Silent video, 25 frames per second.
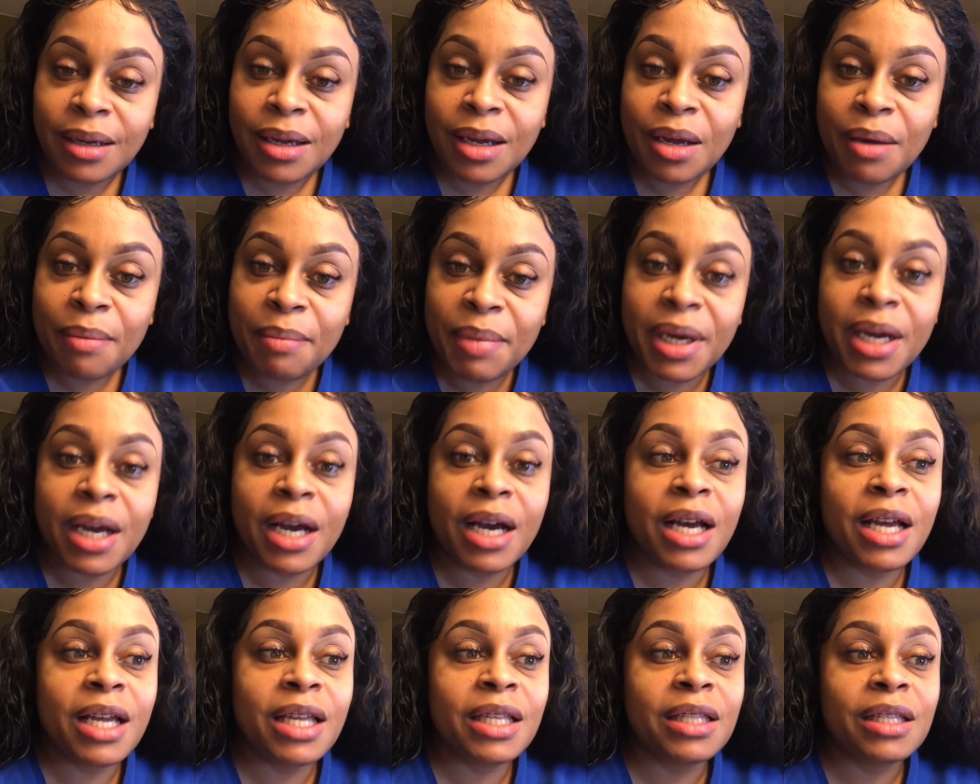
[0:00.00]

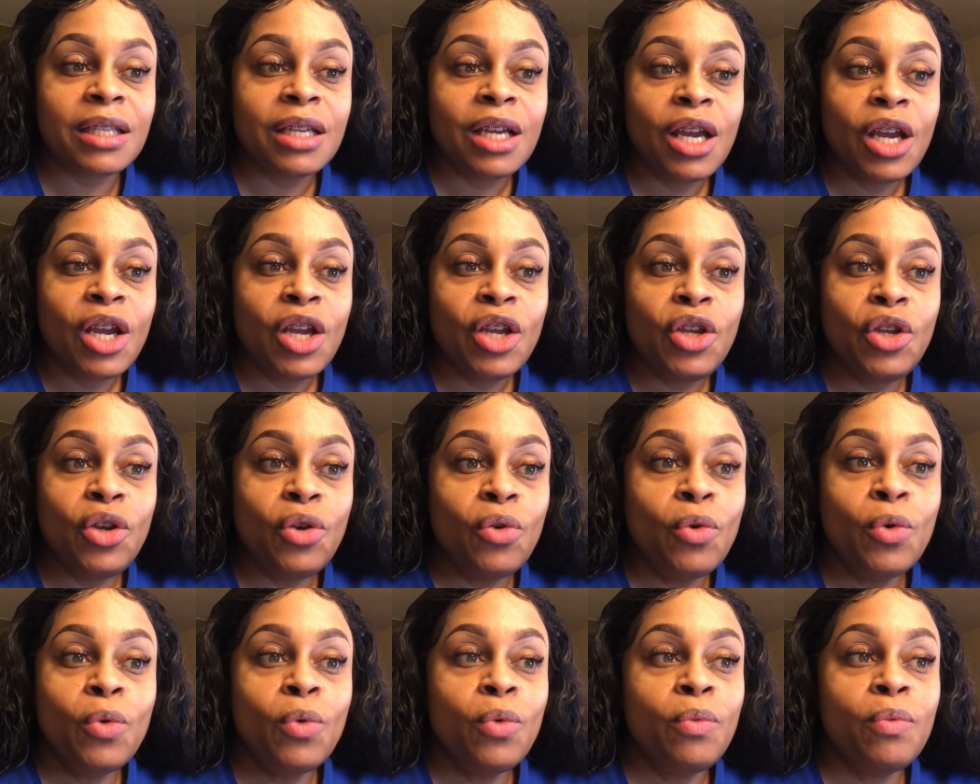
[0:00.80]
because
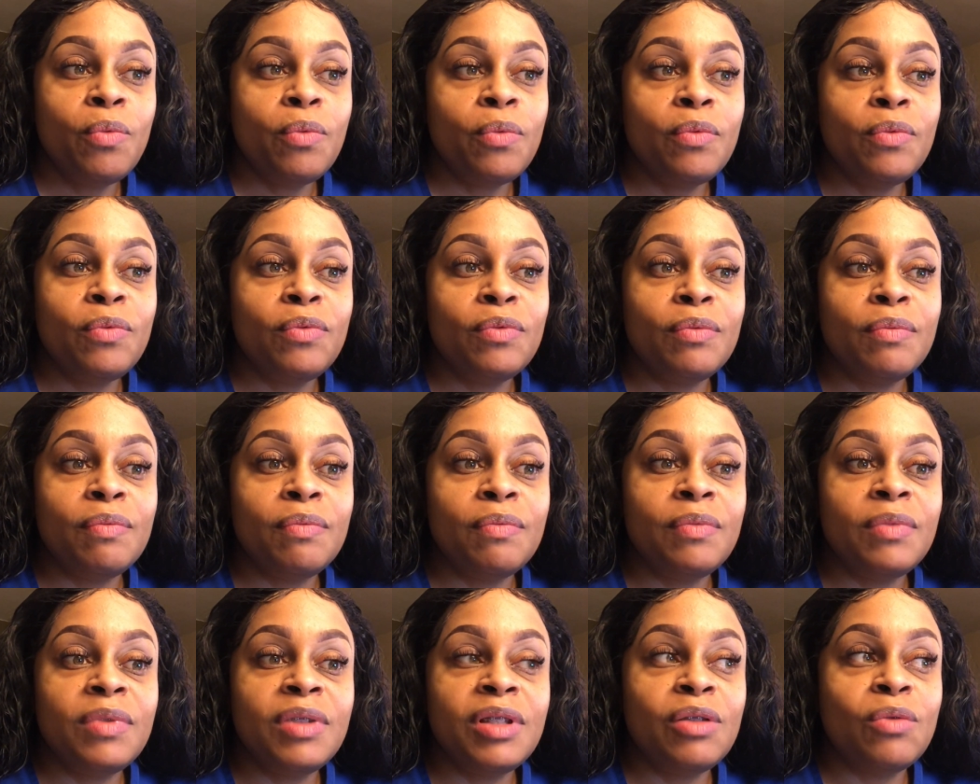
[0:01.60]
you
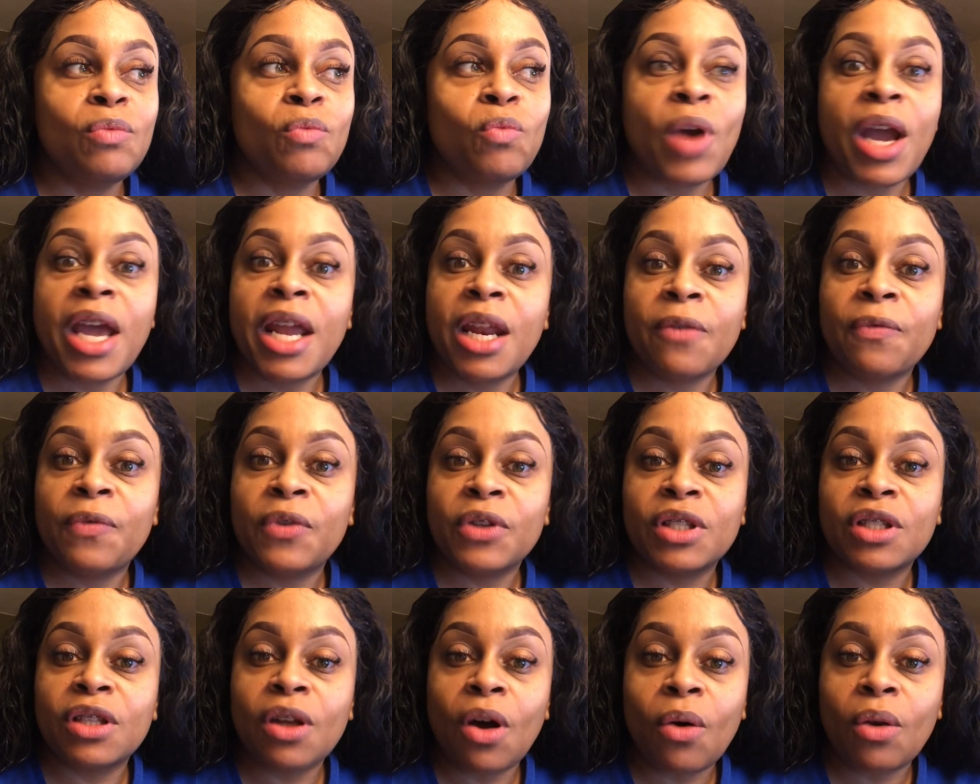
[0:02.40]
waited for
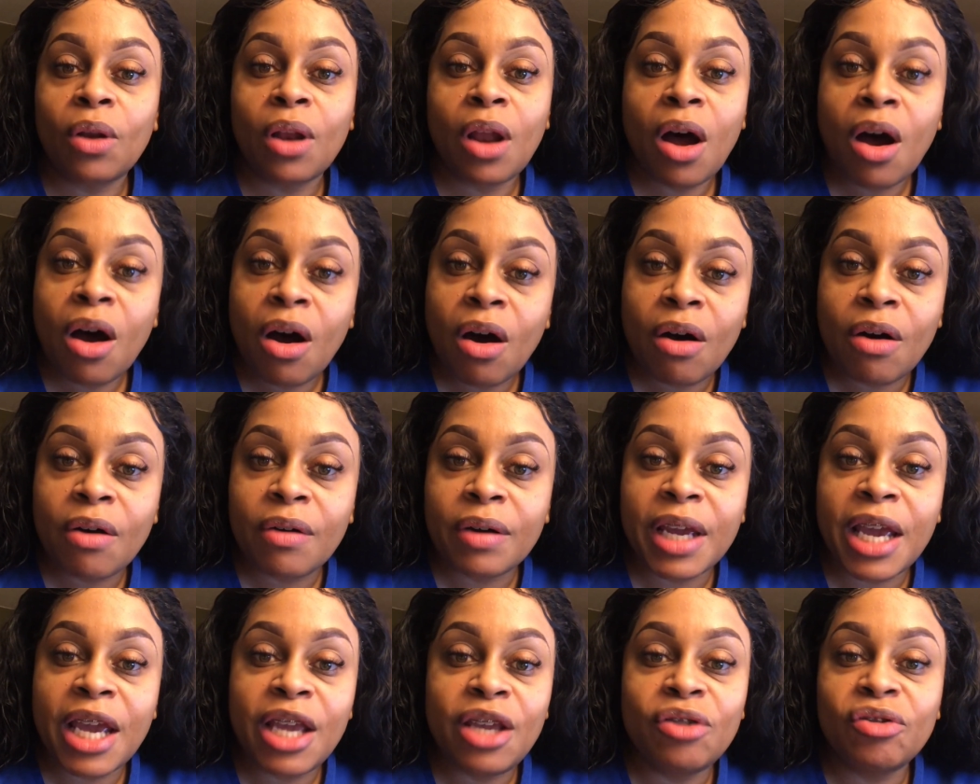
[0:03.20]
so long,
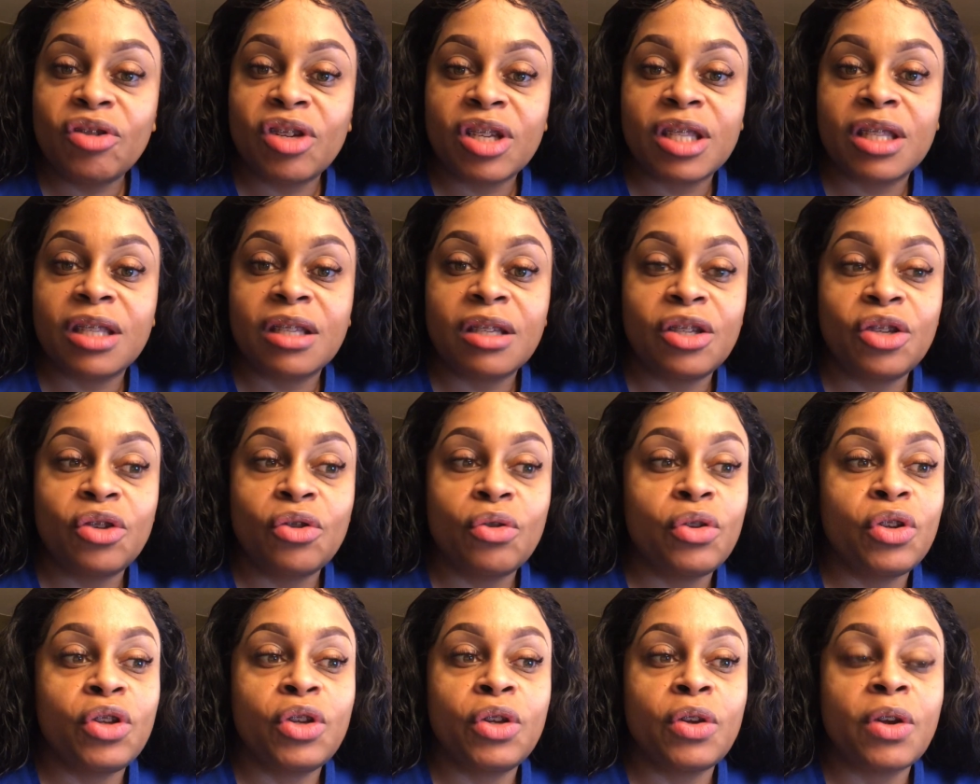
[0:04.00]
and
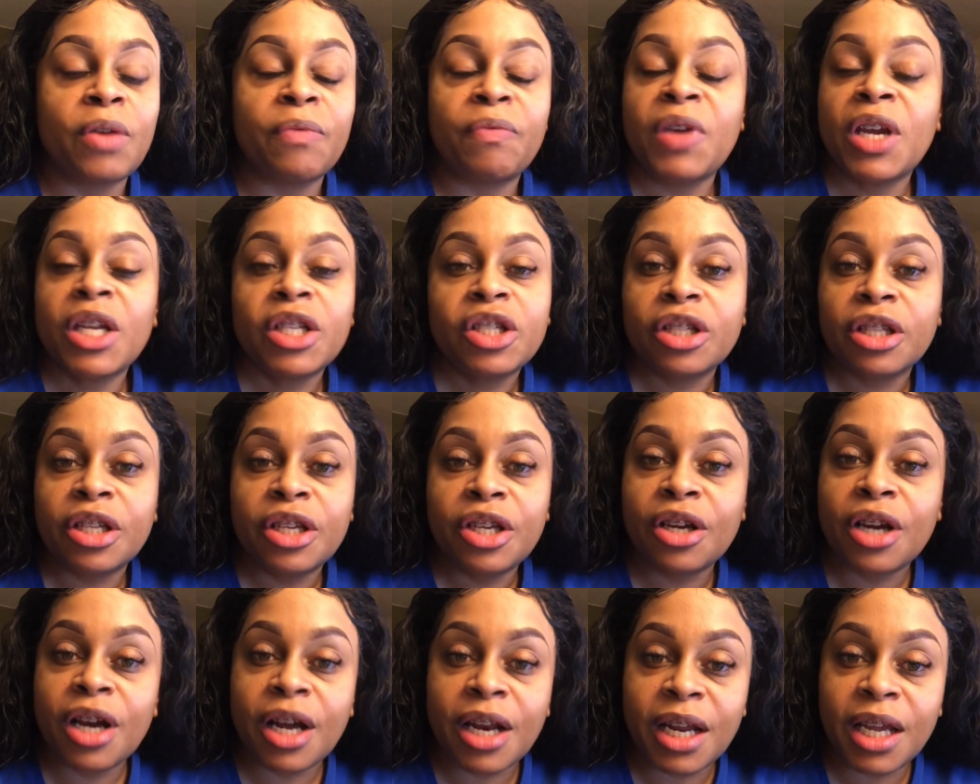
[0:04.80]
eventually
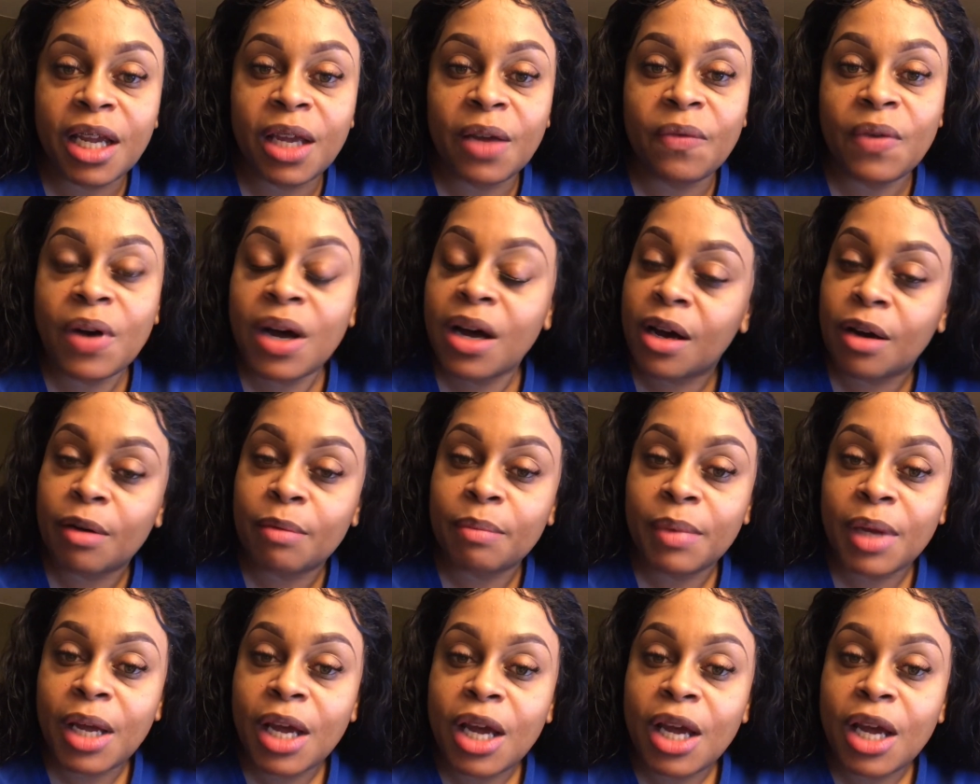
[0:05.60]
you're going to give up.